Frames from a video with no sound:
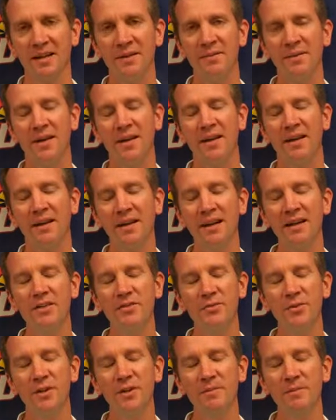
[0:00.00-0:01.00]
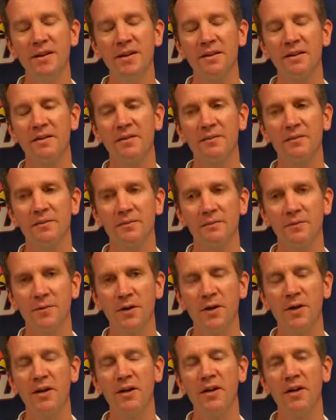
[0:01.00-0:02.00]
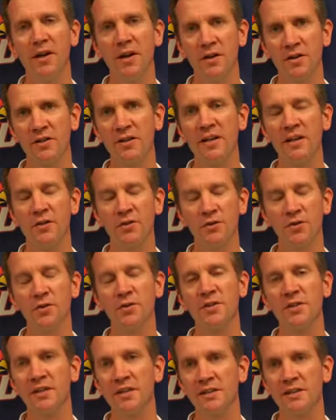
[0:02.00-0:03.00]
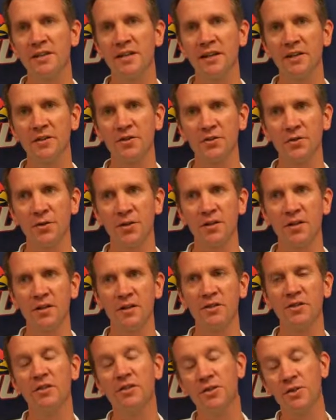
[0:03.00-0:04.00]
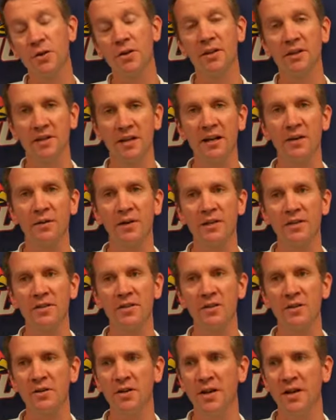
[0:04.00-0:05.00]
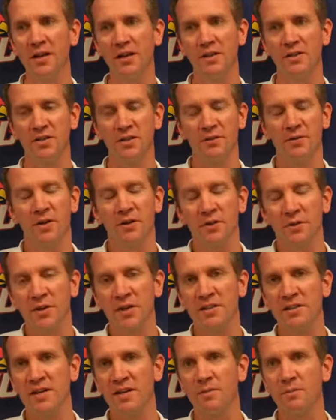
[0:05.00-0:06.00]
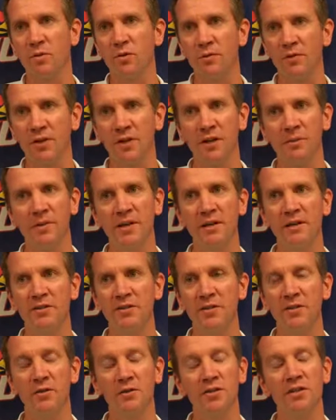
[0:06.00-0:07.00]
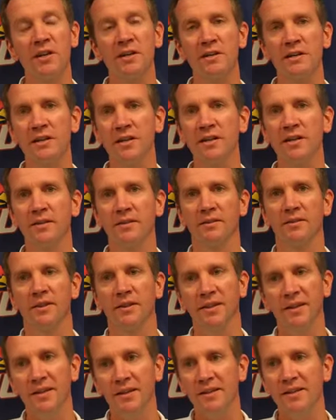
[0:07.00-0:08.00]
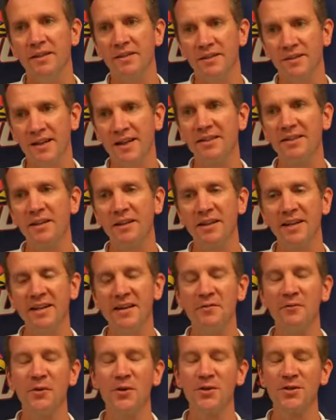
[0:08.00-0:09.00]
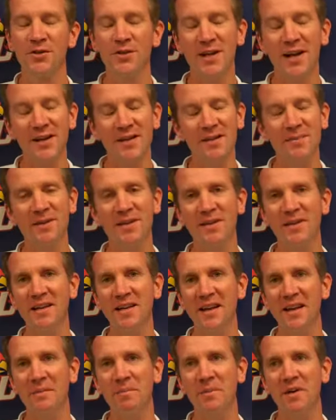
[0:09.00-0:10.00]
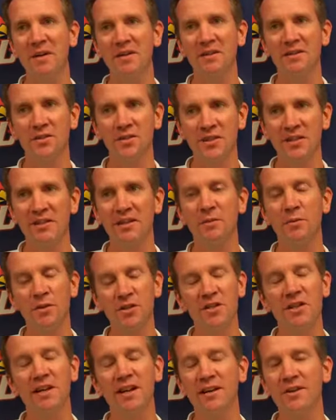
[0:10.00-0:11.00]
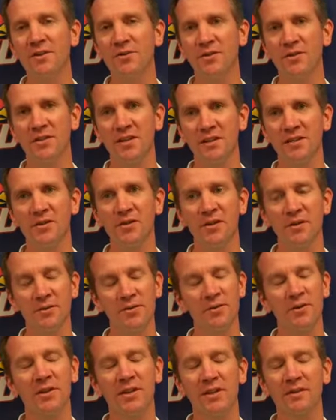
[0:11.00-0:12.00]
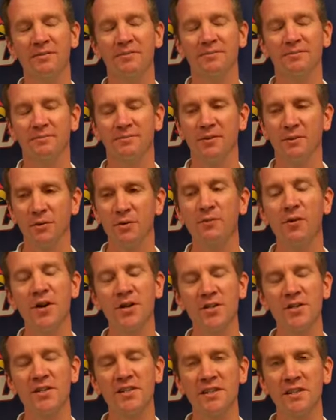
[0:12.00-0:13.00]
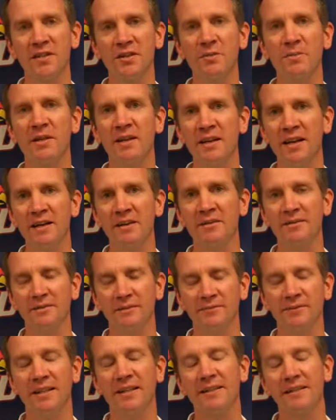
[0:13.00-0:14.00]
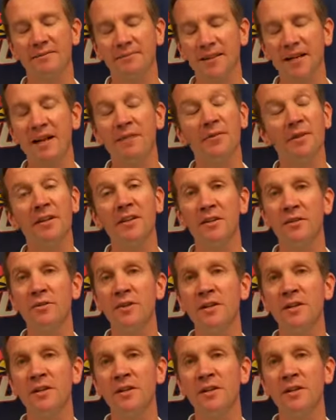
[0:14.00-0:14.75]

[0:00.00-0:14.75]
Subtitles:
Yeah, Katie's really been figuring out how to take control when she needs to take control, and she showed it in that race too. She felt the race kind of move a little bit, and she knew she had to take the lead. Unfortunately, she got nipped at the end, but she did what she needed to do, and she did do it, and it was really refreshing to see her be that confident in her